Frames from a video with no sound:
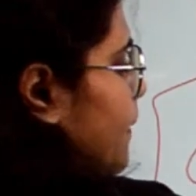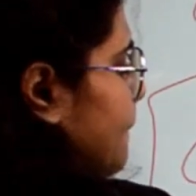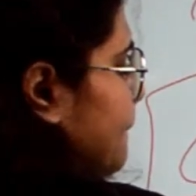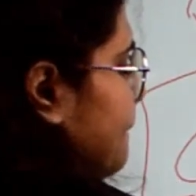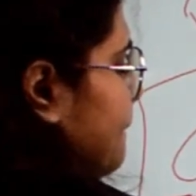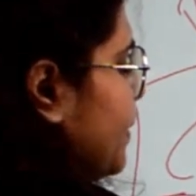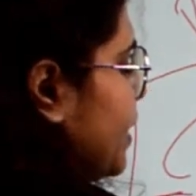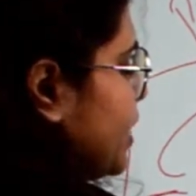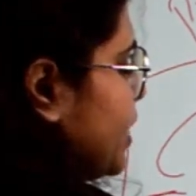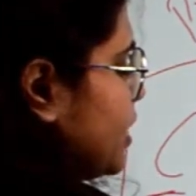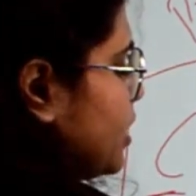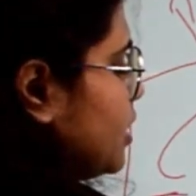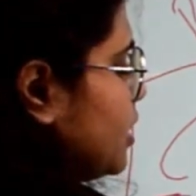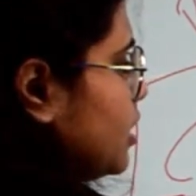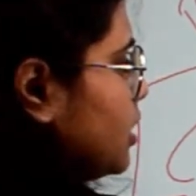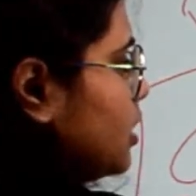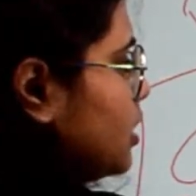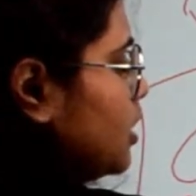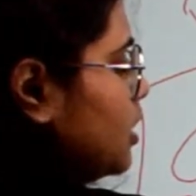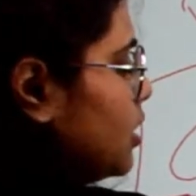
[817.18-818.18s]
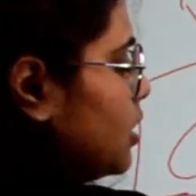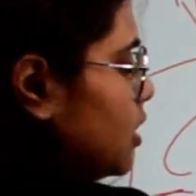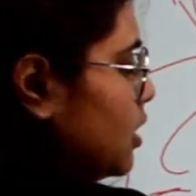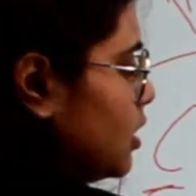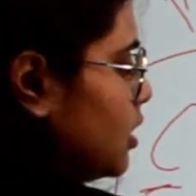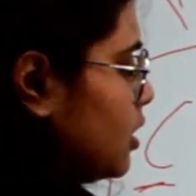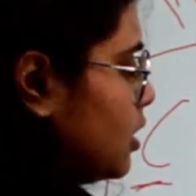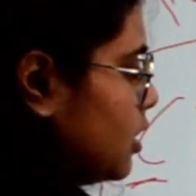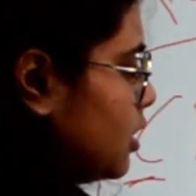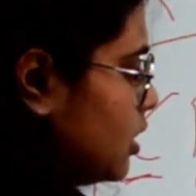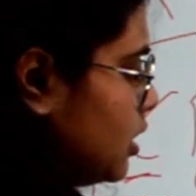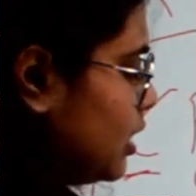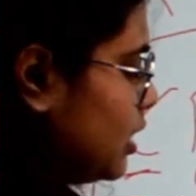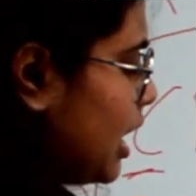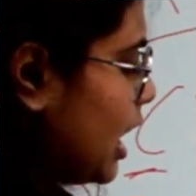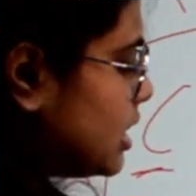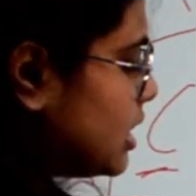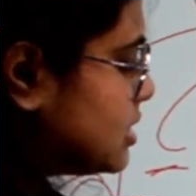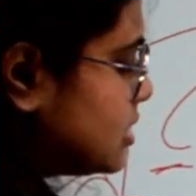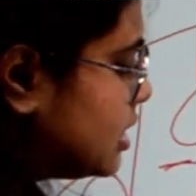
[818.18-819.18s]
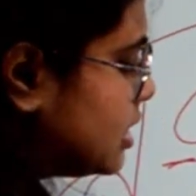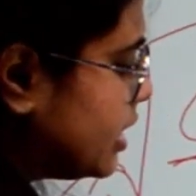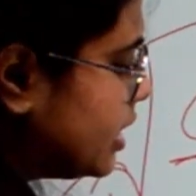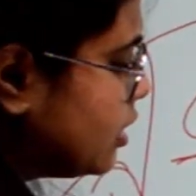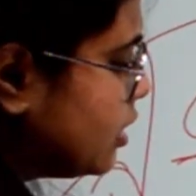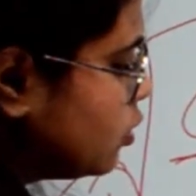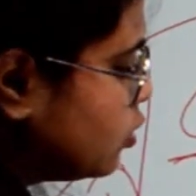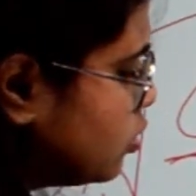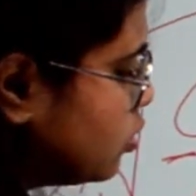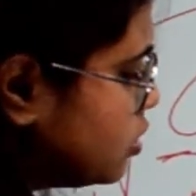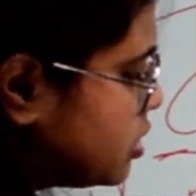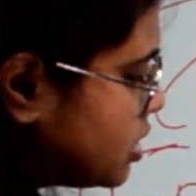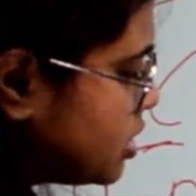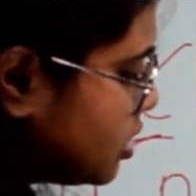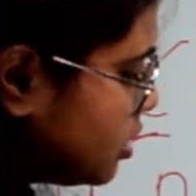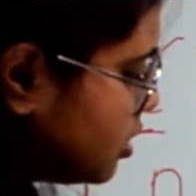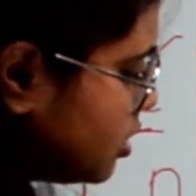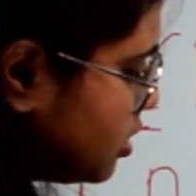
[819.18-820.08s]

but last 3 used